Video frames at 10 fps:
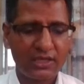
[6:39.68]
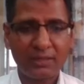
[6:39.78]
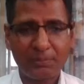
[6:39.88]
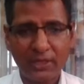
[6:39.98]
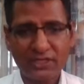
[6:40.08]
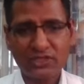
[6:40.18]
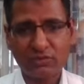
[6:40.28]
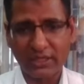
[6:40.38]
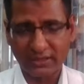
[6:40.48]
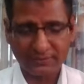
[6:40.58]
The first
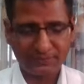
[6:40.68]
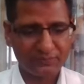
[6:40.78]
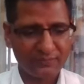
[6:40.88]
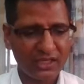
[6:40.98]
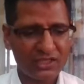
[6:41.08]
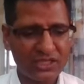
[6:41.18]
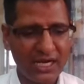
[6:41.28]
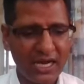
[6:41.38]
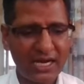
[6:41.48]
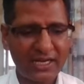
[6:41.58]
one is
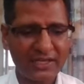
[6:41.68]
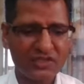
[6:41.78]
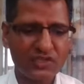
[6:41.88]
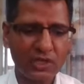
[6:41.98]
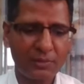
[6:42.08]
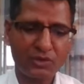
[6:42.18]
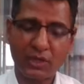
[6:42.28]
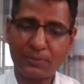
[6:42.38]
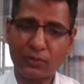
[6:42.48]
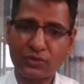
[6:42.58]
hard and soft
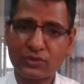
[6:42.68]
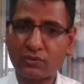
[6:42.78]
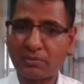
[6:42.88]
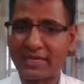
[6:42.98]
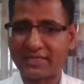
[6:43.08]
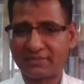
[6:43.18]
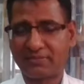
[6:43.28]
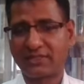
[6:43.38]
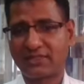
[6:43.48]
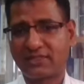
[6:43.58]
approach to
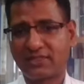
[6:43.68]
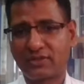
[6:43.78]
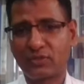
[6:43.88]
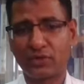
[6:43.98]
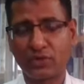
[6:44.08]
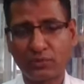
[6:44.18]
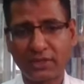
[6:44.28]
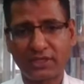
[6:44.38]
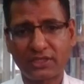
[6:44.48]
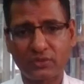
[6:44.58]
management, to
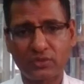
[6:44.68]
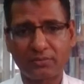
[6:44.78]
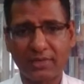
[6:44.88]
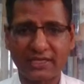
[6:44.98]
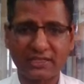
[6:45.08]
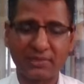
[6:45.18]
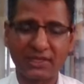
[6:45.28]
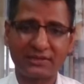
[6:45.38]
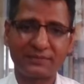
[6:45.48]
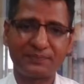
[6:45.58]
human resource
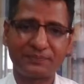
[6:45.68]
management.